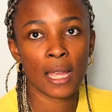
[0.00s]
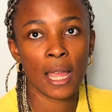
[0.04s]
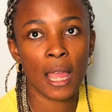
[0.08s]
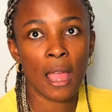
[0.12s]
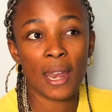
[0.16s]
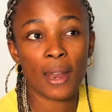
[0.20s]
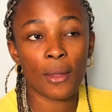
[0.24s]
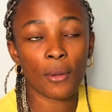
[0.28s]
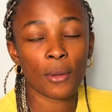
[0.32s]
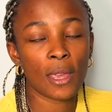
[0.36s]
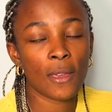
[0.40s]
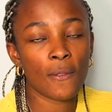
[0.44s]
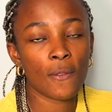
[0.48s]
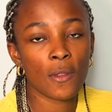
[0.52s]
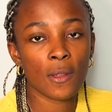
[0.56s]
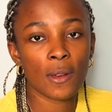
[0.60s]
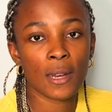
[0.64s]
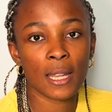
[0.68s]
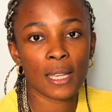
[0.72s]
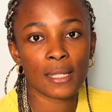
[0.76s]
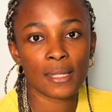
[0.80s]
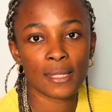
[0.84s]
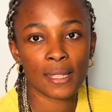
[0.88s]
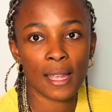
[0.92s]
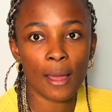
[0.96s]
And I'll give you an
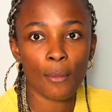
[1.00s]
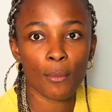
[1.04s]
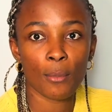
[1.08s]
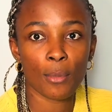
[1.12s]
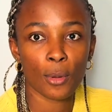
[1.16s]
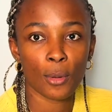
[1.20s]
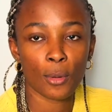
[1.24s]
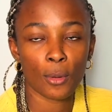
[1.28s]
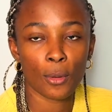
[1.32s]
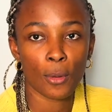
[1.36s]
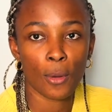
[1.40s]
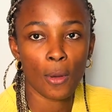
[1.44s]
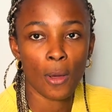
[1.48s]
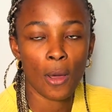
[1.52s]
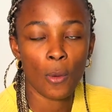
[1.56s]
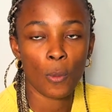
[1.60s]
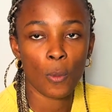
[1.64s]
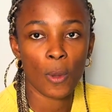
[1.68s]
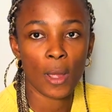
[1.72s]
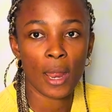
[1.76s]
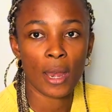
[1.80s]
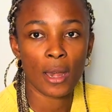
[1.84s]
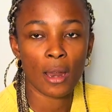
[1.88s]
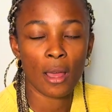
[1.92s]
example. When